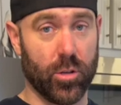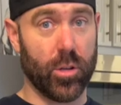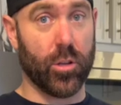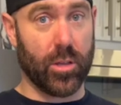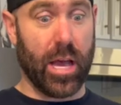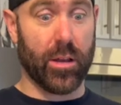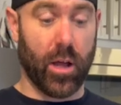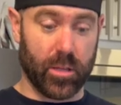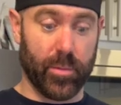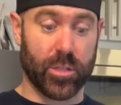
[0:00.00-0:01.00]
to do that,
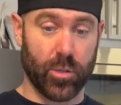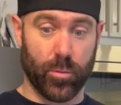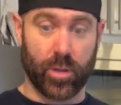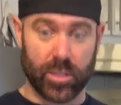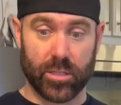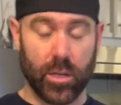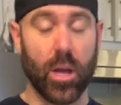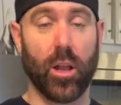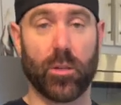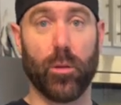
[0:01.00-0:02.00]
not to be
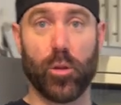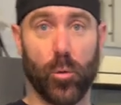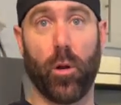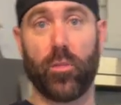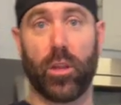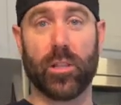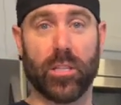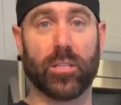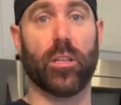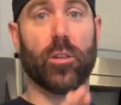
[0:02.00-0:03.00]
too perfectly
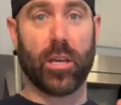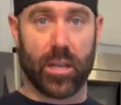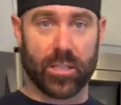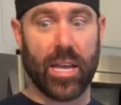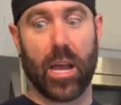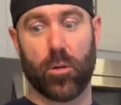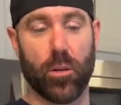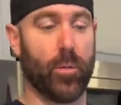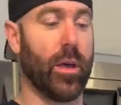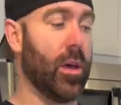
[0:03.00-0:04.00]
consistent. You can kind of stagger a
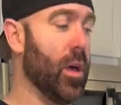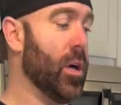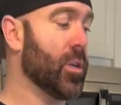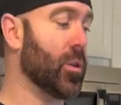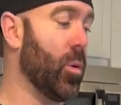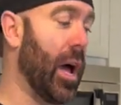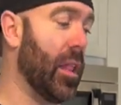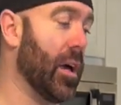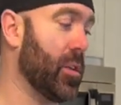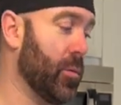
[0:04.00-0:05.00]
little bit. So what I
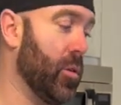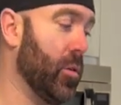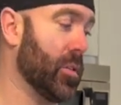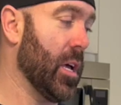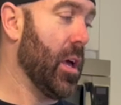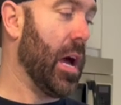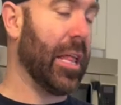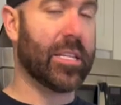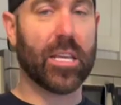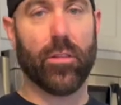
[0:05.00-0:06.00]
like to do is I
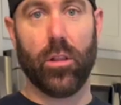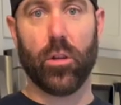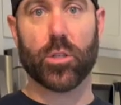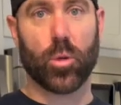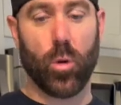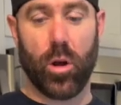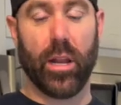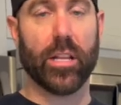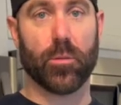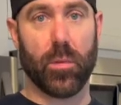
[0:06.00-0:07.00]
like to give a little squirt in
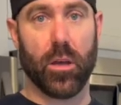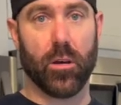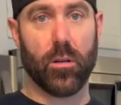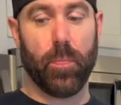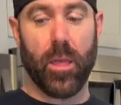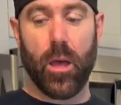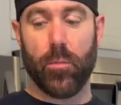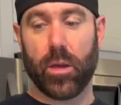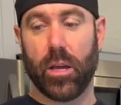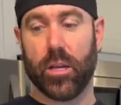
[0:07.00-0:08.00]
each meal,
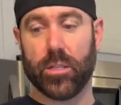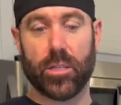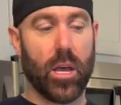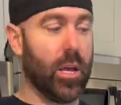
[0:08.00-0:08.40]
because